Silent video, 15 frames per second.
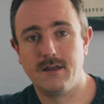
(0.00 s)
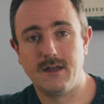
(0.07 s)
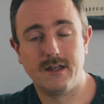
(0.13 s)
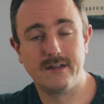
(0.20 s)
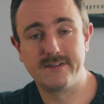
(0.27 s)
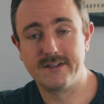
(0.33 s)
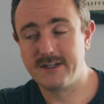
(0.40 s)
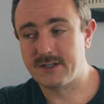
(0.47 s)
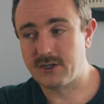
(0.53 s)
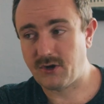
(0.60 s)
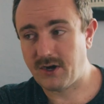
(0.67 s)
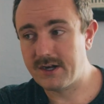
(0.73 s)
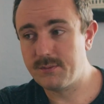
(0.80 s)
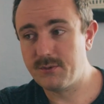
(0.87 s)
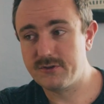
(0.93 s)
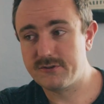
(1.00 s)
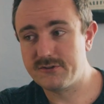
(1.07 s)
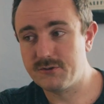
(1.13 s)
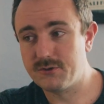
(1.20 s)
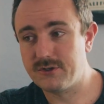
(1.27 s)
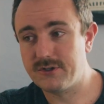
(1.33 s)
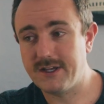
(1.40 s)
It's an incredible
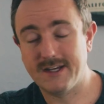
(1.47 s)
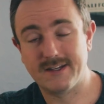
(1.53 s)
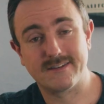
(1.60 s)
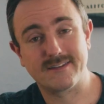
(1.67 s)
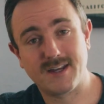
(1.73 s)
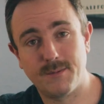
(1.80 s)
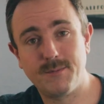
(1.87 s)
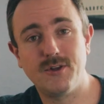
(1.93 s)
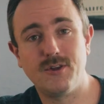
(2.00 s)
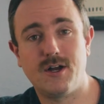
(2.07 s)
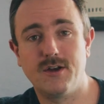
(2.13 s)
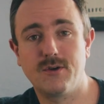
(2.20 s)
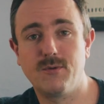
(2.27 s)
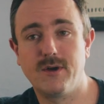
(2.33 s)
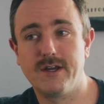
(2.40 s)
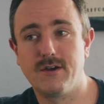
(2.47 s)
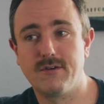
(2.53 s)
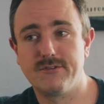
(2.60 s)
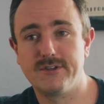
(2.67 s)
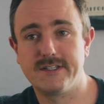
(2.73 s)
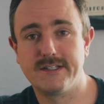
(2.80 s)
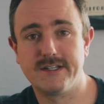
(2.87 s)
tool, and it's come a long way
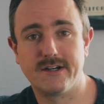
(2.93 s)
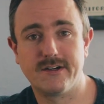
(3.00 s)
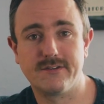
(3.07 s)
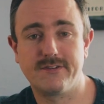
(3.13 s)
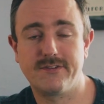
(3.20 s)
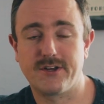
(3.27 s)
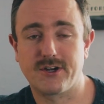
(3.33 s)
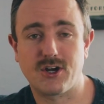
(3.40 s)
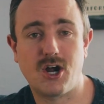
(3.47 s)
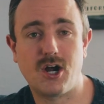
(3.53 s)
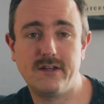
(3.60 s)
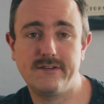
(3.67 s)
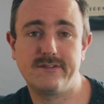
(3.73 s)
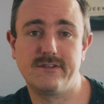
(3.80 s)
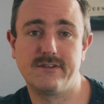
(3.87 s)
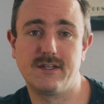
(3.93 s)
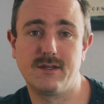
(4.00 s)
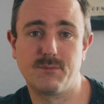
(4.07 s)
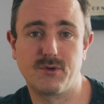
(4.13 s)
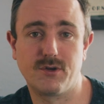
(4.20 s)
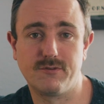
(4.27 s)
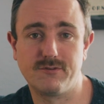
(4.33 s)
over the years. They're constantly
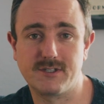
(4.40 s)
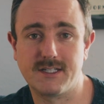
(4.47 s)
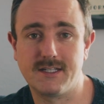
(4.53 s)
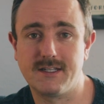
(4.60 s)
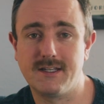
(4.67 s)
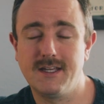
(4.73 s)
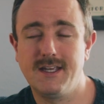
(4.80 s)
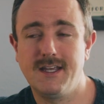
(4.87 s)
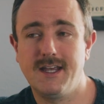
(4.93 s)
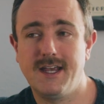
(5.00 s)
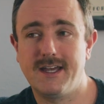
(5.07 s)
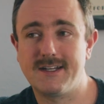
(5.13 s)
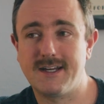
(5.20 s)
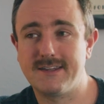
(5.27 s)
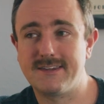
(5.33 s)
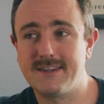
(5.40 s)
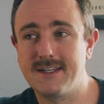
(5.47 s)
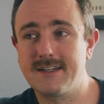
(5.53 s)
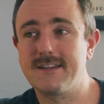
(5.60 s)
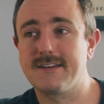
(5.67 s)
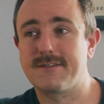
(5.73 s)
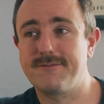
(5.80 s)
improving it, and I
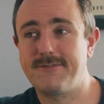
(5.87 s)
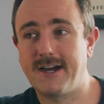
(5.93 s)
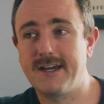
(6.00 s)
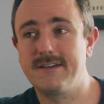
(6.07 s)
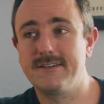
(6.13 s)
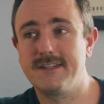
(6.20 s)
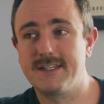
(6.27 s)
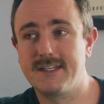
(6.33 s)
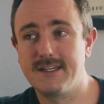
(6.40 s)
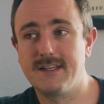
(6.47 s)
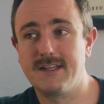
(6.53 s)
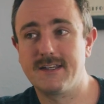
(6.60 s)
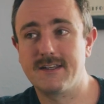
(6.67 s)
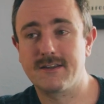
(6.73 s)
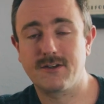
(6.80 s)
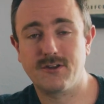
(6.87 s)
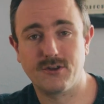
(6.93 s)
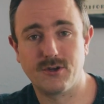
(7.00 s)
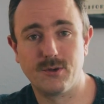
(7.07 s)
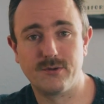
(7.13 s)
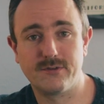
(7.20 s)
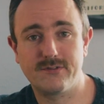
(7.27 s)
think it's finally getting
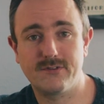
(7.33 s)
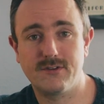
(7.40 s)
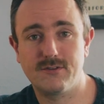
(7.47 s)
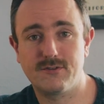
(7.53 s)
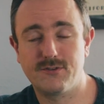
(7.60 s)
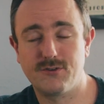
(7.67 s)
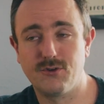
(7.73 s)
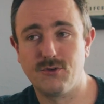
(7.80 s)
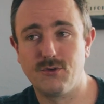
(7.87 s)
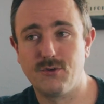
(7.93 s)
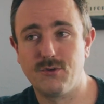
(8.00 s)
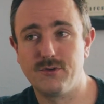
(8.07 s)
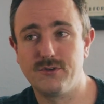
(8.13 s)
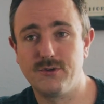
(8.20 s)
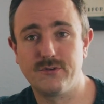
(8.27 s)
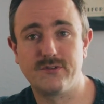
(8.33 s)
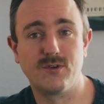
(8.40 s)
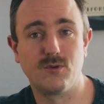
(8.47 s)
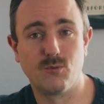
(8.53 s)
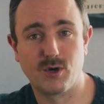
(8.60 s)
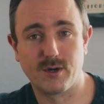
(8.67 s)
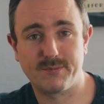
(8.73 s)
close to
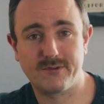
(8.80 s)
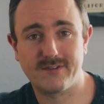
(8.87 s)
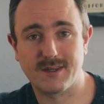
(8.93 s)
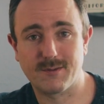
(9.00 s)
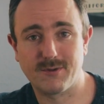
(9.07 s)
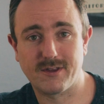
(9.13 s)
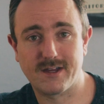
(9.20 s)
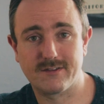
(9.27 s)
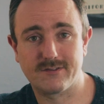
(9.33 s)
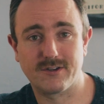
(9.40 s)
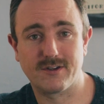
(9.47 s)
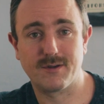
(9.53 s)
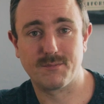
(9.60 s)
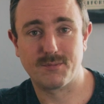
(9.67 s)
using Warp Stabilizer in